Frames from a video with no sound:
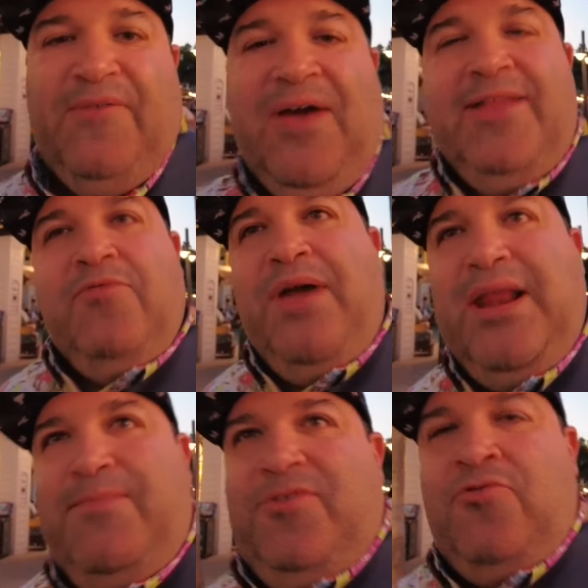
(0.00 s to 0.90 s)
I've had to rate
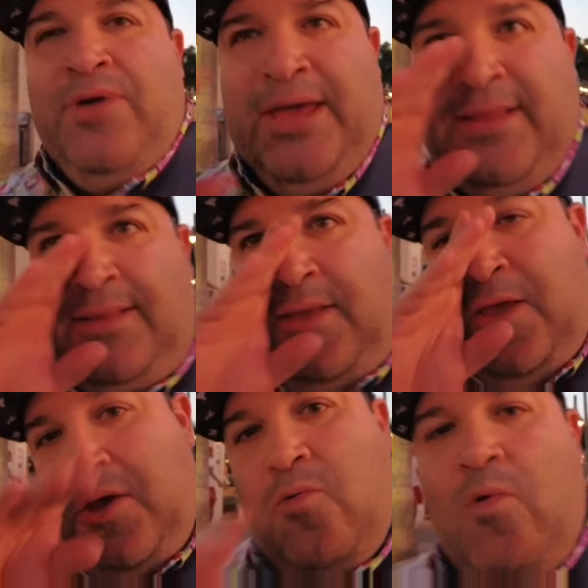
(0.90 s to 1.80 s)
it between
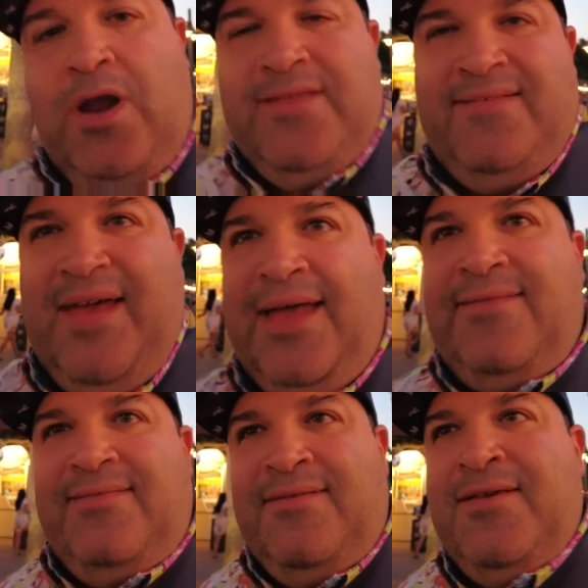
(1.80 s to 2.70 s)
1 and
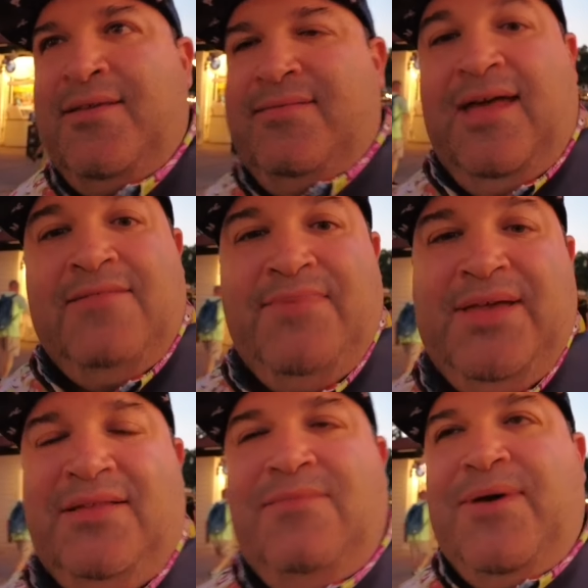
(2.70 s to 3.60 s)
10, 10
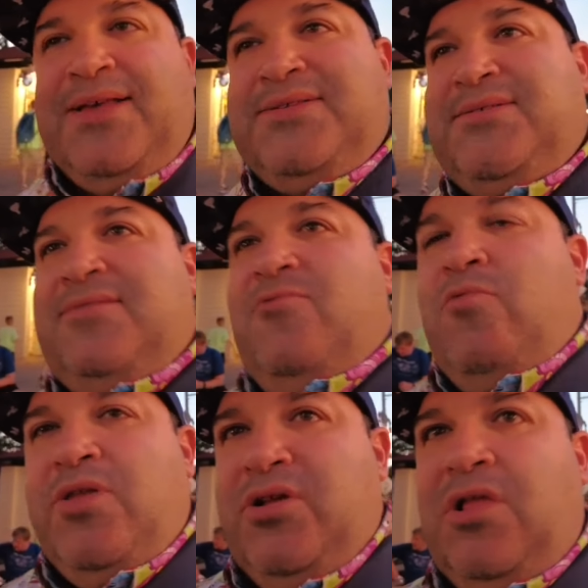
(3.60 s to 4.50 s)
being the best,
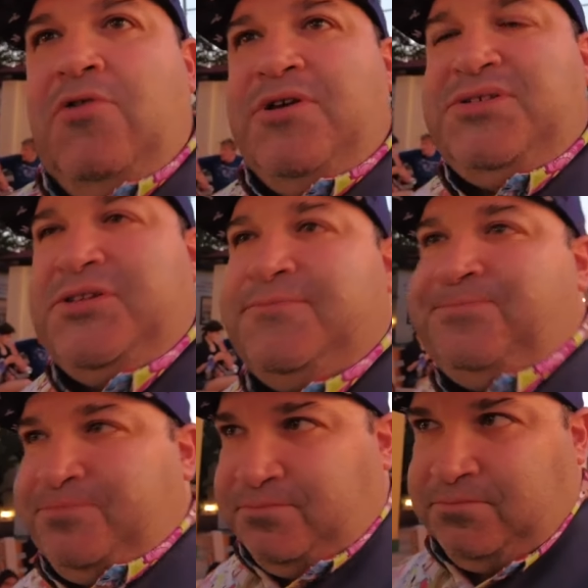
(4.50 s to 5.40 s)
1 the lowest,
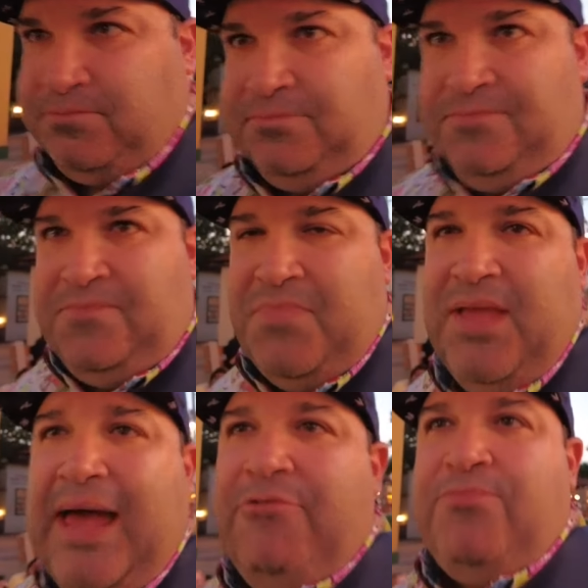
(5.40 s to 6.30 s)

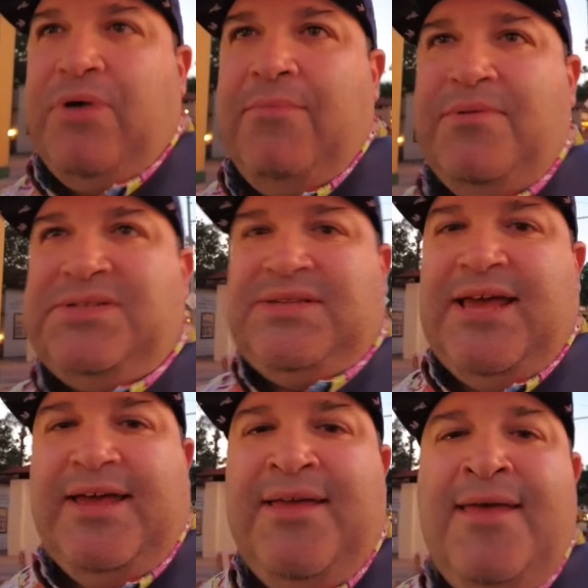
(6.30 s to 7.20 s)
I would probably
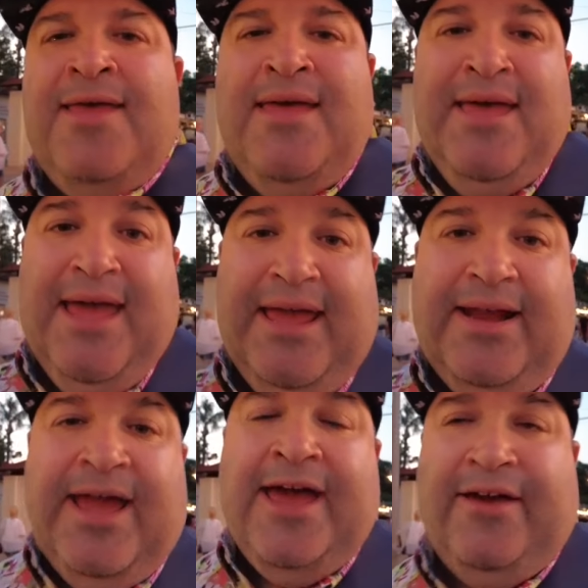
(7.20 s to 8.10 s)
say eight and
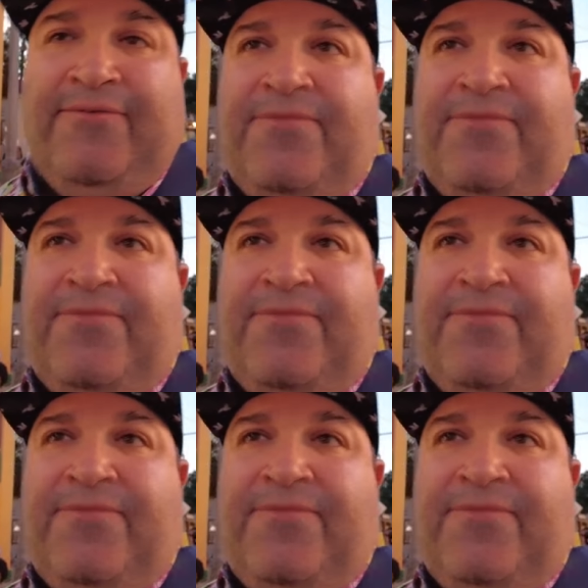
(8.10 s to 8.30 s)
a half.